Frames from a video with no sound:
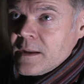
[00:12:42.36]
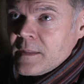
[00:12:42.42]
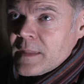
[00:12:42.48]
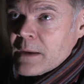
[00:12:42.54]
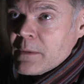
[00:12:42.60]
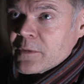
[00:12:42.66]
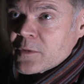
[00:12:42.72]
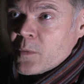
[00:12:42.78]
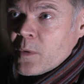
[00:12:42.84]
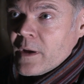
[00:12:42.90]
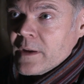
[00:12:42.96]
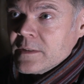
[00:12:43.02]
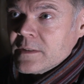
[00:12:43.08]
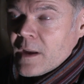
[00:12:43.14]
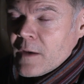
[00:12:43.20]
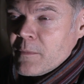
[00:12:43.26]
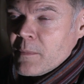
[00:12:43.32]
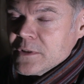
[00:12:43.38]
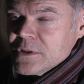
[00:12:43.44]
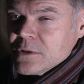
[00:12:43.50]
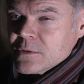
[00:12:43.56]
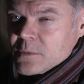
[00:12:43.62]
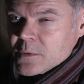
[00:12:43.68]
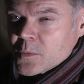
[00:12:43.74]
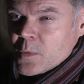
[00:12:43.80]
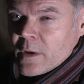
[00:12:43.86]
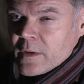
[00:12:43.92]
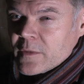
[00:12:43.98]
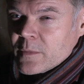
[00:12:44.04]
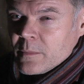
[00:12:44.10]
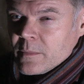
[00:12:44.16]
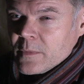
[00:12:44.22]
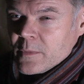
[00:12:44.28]
that was quite tough. My children
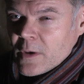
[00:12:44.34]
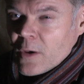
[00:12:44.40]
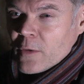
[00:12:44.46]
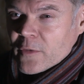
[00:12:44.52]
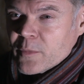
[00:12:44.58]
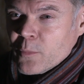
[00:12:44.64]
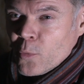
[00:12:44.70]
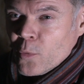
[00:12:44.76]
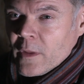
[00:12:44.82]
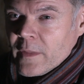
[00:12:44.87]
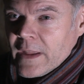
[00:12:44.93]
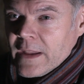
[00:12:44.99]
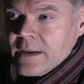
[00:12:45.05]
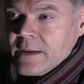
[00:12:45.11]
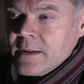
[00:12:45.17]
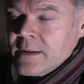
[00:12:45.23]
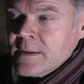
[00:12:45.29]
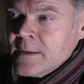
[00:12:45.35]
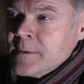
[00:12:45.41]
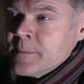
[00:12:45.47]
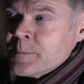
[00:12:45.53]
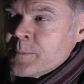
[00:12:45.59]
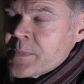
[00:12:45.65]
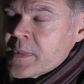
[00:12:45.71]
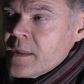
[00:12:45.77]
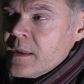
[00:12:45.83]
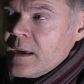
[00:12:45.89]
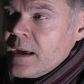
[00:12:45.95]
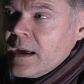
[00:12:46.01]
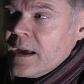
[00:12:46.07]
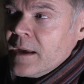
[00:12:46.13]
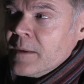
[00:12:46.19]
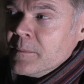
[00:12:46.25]
were a lot smaller then.
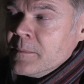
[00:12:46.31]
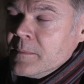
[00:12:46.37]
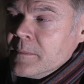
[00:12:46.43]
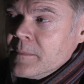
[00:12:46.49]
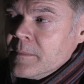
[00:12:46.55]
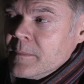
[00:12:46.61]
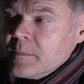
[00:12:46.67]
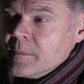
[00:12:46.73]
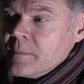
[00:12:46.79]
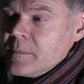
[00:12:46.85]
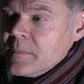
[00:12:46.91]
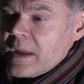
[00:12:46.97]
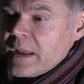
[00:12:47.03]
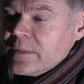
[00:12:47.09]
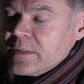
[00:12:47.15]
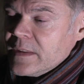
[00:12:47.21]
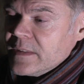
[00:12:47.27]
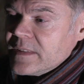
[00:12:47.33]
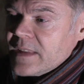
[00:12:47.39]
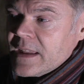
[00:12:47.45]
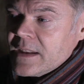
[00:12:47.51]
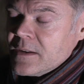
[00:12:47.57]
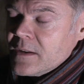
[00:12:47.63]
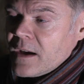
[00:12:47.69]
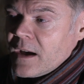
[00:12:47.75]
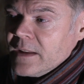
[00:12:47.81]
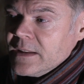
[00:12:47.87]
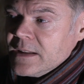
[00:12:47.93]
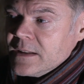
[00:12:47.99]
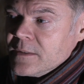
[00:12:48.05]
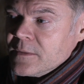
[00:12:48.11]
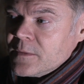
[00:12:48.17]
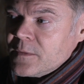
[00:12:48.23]
And since then, I
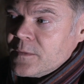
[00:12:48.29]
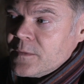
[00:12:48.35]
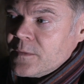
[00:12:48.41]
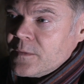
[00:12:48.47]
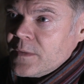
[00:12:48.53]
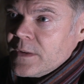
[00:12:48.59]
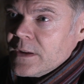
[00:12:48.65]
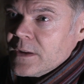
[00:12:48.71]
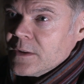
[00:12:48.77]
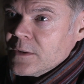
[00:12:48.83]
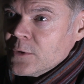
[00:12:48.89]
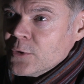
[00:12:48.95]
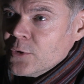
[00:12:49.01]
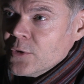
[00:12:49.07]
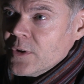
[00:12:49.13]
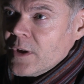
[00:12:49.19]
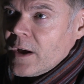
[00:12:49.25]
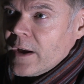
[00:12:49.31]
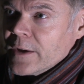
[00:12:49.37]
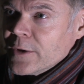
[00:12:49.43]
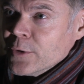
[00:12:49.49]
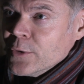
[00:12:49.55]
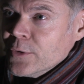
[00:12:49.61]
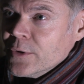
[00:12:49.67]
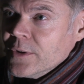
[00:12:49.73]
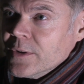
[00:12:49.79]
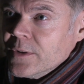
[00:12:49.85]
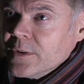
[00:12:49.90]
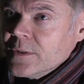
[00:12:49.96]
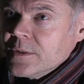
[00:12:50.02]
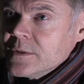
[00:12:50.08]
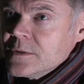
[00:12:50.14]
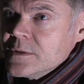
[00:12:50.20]
didn't feel I could
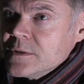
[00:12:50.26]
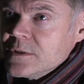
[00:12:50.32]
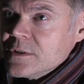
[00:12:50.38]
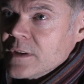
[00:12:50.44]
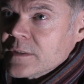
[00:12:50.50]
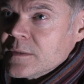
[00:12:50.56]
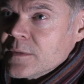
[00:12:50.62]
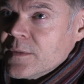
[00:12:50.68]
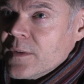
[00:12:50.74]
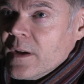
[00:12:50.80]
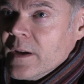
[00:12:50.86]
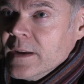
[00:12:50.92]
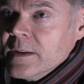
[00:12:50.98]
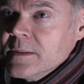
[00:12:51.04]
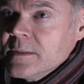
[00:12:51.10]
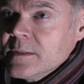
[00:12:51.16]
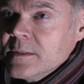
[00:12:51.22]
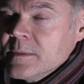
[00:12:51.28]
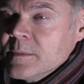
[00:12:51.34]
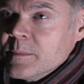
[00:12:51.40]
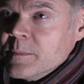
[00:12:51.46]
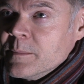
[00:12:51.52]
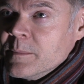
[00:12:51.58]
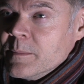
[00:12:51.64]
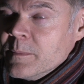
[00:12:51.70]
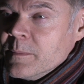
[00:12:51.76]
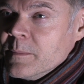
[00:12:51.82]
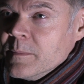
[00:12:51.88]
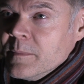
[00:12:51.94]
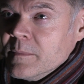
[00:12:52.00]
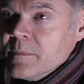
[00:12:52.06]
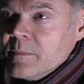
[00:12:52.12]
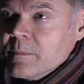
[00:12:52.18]
justify
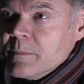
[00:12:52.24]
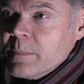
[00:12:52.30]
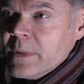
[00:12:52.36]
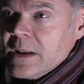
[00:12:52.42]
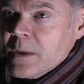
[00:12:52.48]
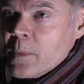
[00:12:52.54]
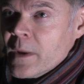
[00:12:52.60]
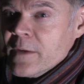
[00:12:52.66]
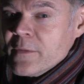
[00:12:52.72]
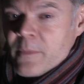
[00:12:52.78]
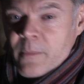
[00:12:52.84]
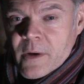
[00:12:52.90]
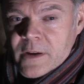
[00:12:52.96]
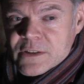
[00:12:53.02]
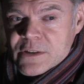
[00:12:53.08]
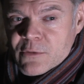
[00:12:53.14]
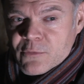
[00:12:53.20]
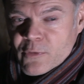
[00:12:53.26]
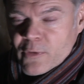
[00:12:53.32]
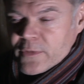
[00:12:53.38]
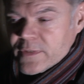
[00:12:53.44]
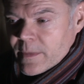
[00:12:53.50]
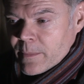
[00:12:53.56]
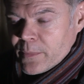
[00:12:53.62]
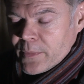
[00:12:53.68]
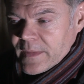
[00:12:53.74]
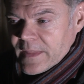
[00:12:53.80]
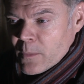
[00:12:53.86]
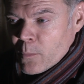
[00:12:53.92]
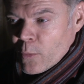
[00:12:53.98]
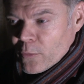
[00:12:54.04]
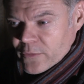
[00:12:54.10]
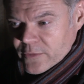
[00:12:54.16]
being away from my children on something
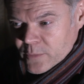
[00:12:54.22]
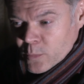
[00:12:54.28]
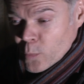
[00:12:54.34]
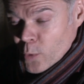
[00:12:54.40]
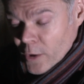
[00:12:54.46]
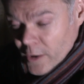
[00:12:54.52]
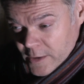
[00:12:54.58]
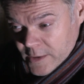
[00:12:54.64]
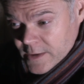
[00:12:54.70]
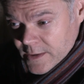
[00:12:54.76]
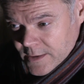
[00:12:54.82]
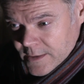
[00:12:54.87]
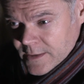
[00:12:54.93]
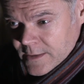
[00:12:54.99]
that wasn't work,